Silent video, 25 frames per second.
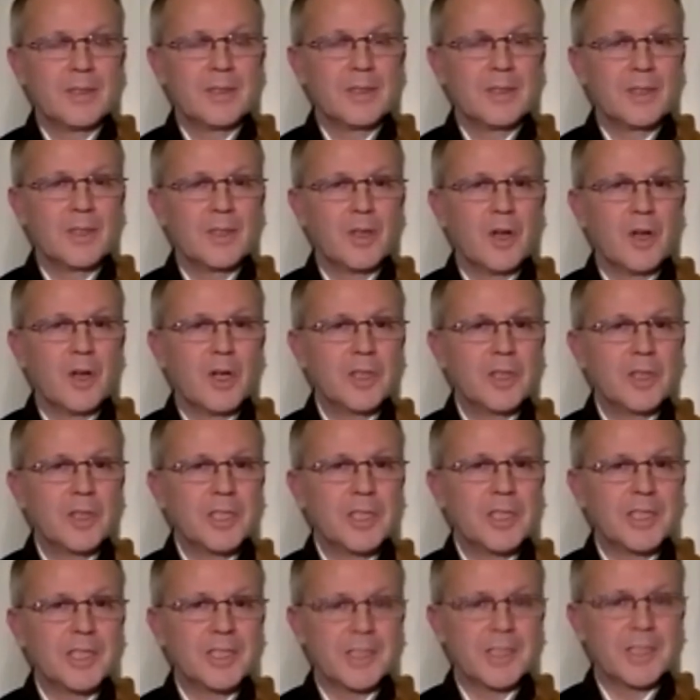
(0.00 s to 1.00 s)

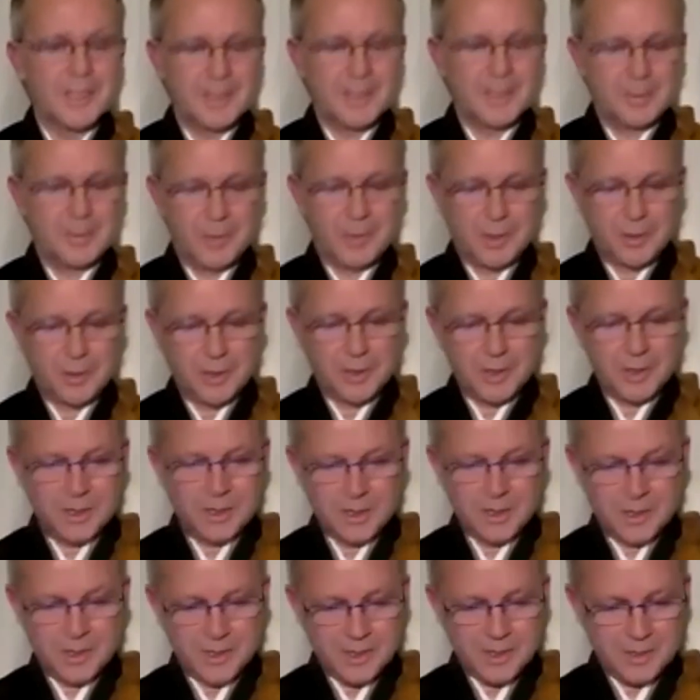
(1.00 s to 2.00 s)
logic in it because
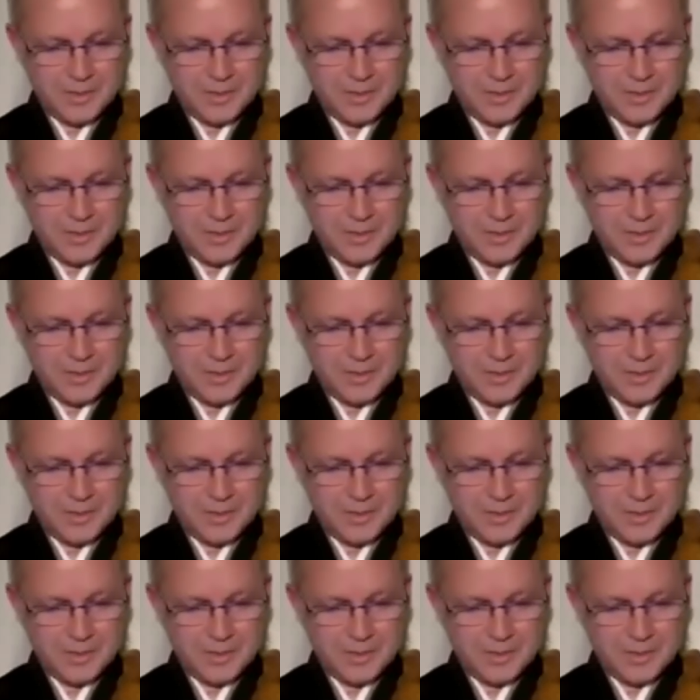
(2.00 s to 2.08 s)
it's